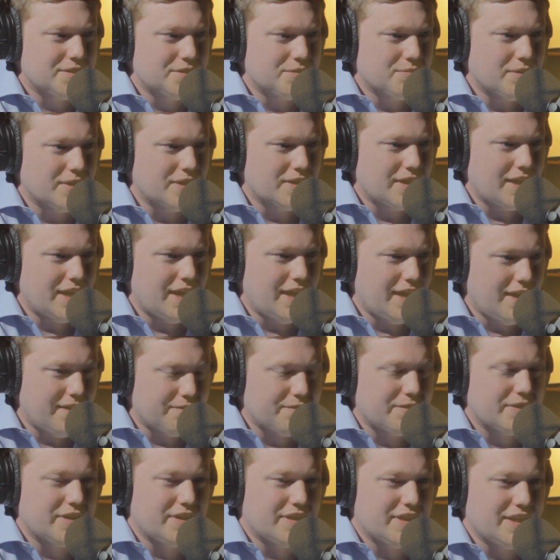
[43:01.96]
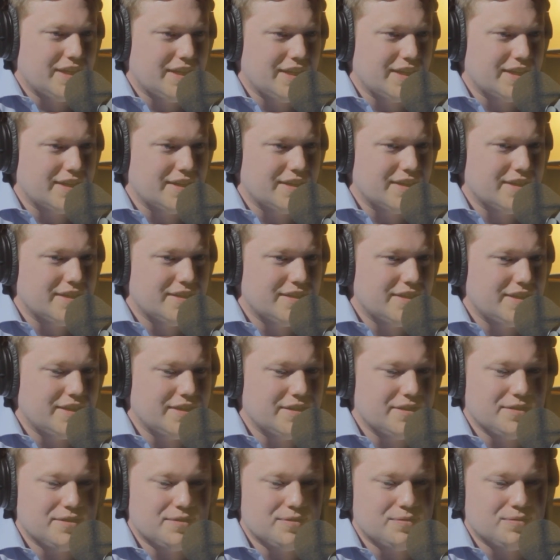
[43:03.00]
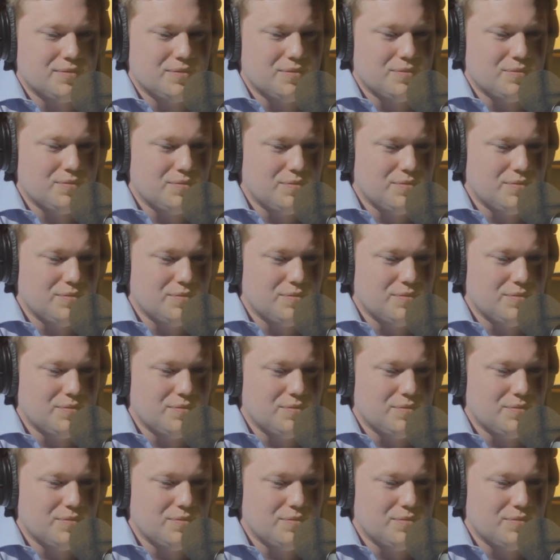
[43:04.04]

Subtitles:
to where everything, you know,